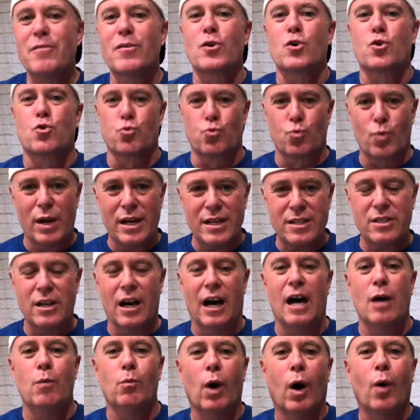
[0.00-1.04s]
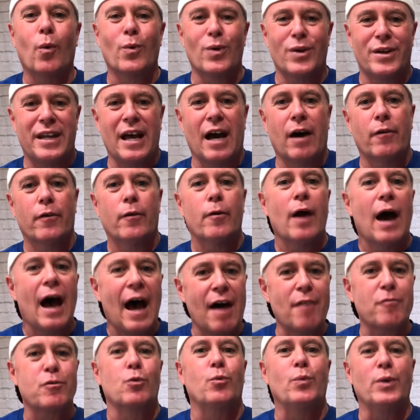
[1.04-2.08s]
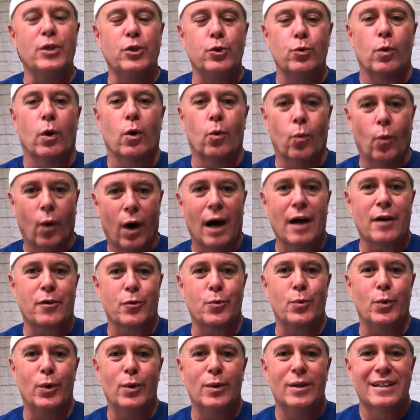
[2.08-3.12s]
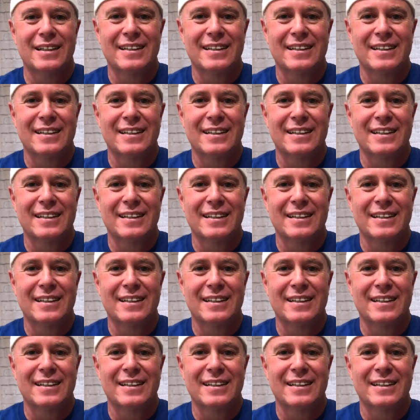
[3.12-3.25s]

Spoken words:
a great time while we're down there after we do our walkthrough.